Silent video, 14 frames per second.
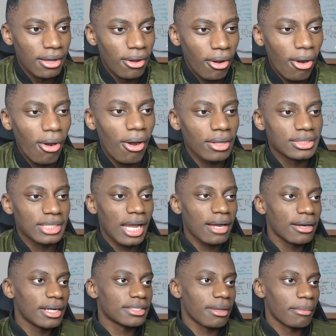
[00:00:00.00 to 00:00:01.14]
Oh,
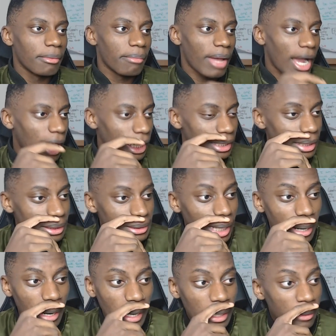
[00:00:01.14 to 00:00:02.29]
Tangai's coming back. I think
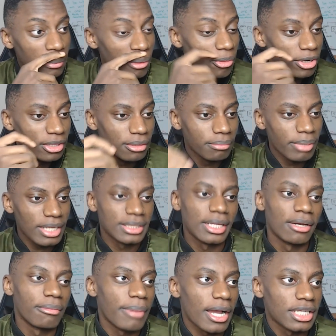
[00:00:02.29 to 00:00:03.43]
Tangai could be one of the best center
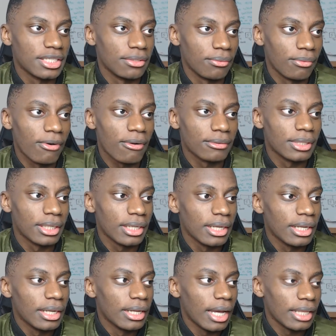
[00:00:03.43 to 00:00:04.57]
backs in the world.
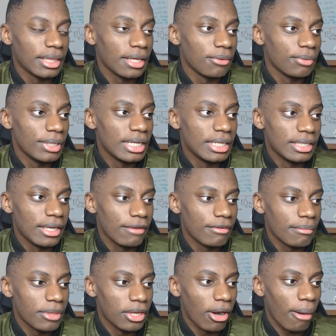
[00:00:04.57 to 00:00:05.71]
I think we need to give him
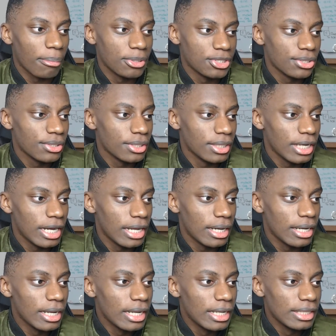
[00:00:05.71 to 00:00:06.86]
the opportunity to
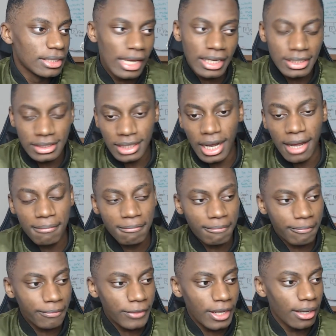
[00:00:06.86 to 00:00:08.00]
take his time.
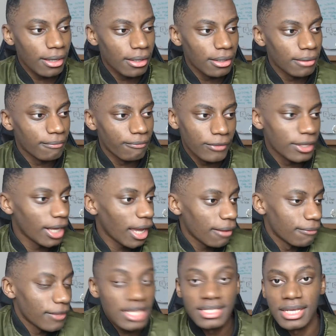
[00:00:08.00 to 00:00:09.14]
Yeah,
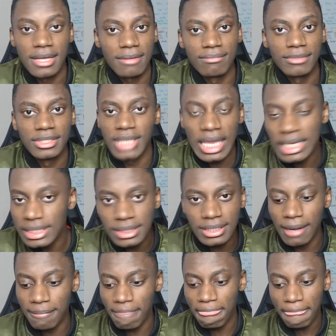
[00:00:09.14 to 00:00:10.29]
that's it. Take his
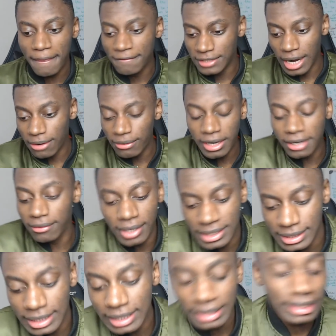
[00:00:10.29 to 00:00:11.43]
time. If Tanguy
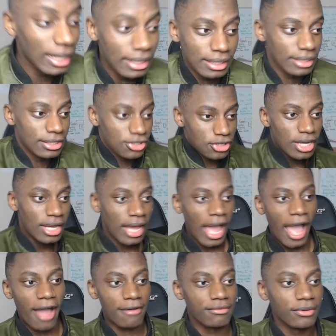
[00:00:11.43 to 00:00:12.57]
Kouassi can
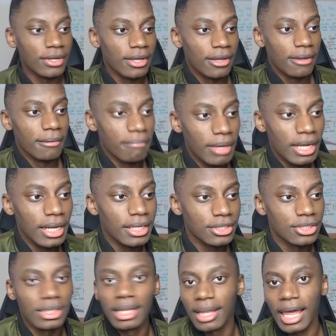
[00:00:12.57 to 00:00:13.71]
have
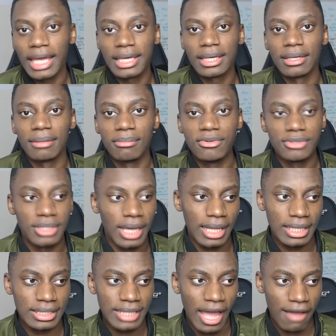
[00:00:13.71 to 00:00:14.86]
minutes like
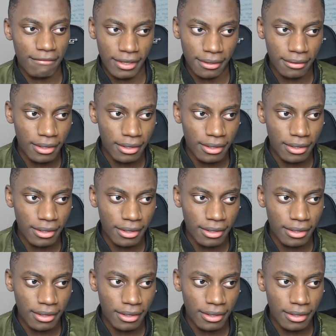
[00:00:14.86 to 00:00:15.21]
Musiala's having,